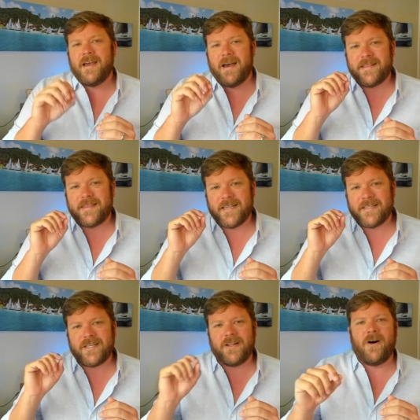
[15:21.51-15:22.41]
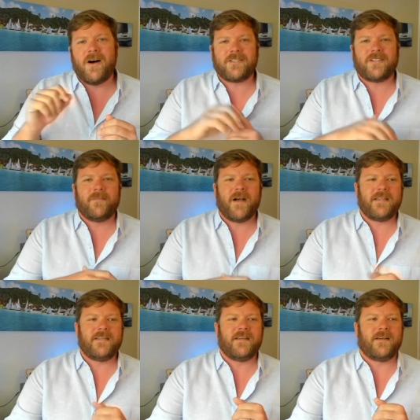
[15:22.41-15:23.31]
I think is an awesome
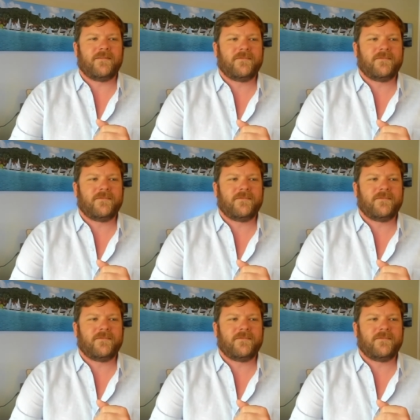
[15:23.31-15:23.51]
idea.